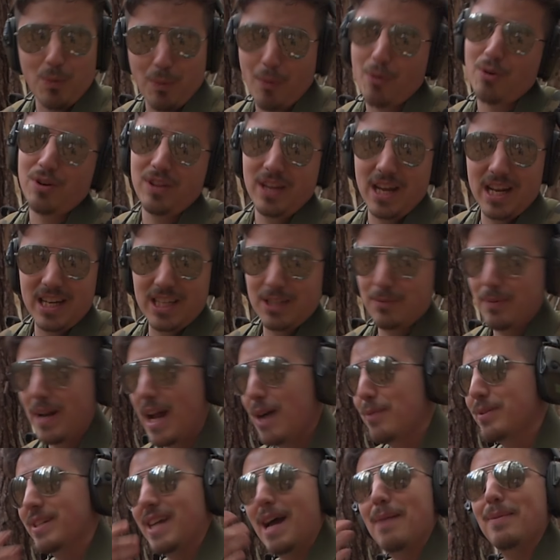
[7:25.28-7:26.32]
born in the 80s, but
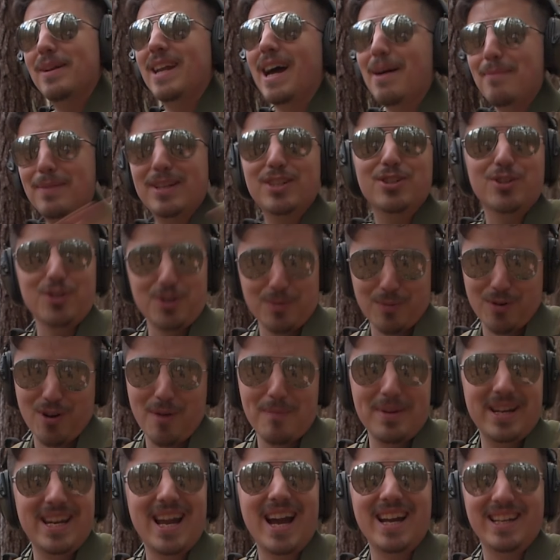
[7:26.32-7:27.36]
I'm a zoomer, I'm a
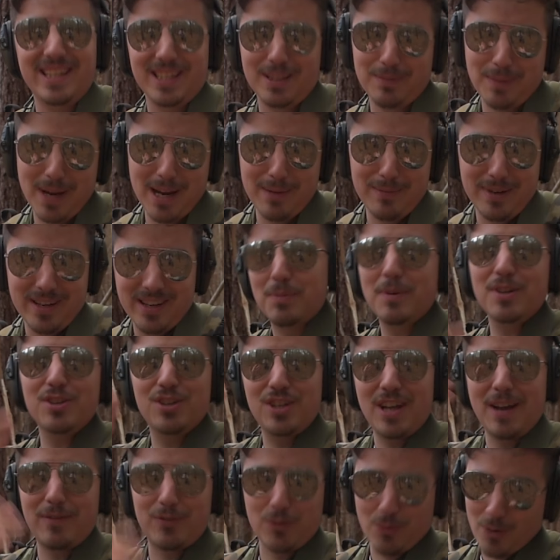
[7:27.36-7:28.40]
90s baby, especially
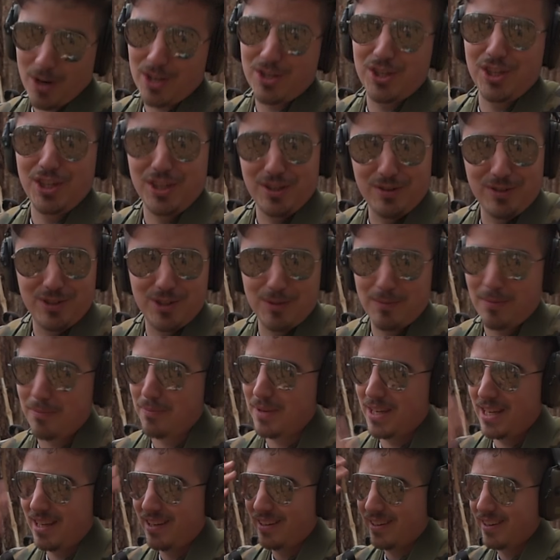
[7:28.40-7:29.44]
after watching YouTube and
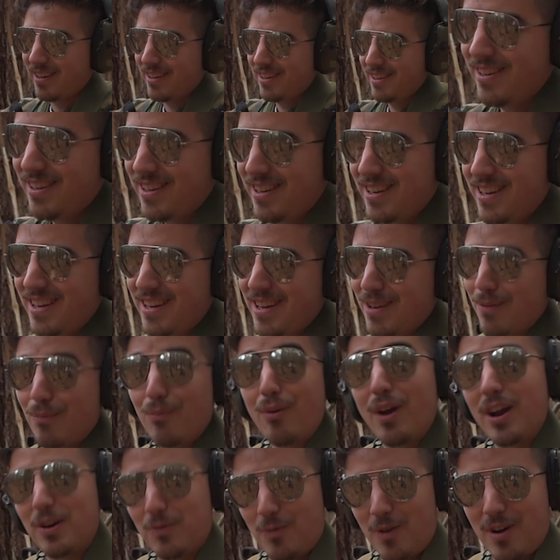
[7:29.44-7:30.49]
being
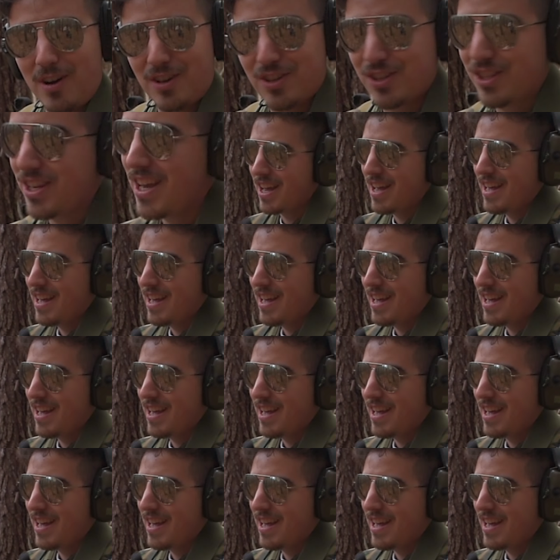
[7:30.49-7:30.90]
brainwashed.